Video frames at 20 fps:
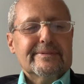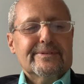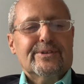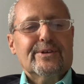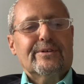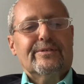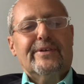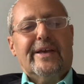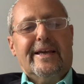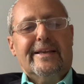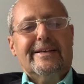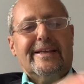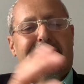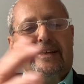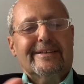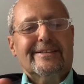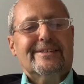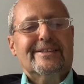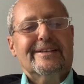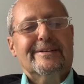of
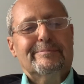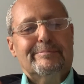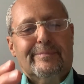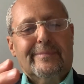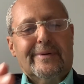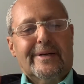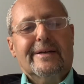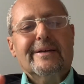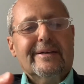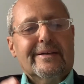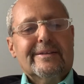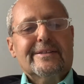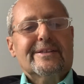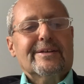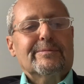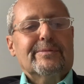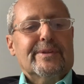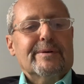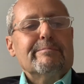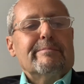ending to
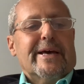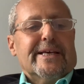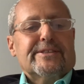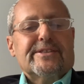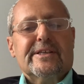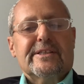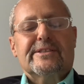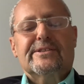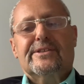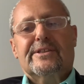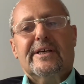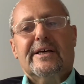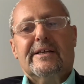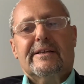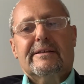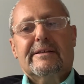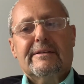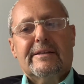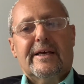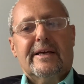the message that